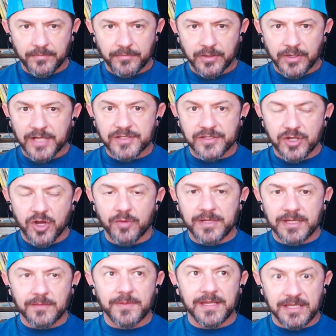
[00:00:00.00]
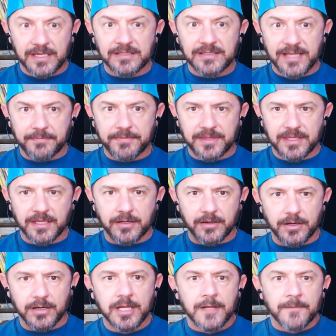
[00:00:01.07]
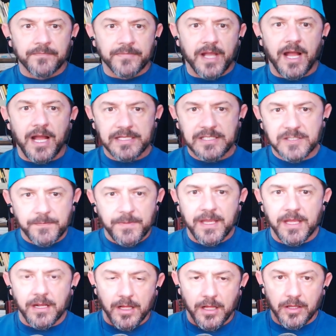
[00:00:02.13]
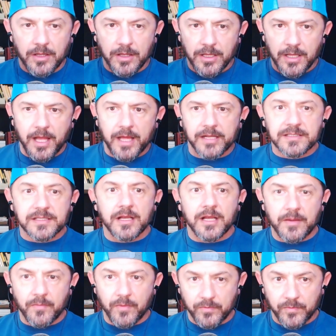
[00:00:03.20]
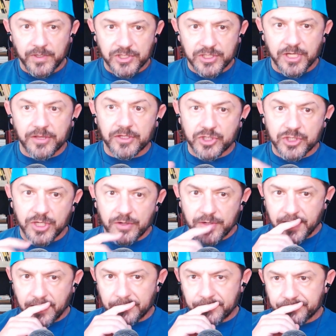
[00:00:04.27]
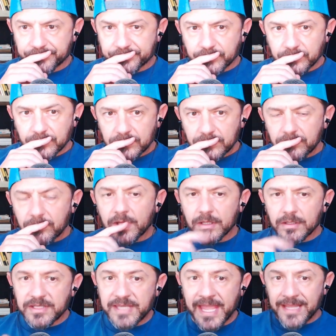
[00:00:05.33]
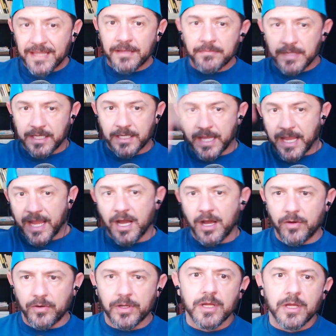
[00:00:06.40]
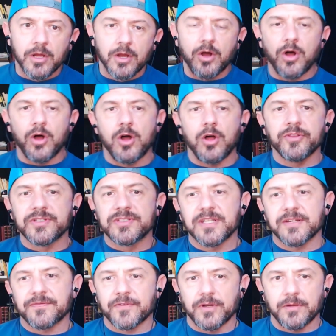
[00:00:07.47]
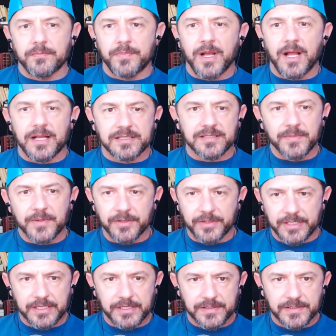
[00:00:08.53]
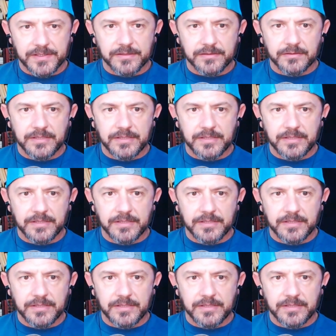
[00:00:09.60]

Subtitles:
you guys know me to be an in-depth thinker. I spent a lot of time when we shut the show down gaming out all the different possibilities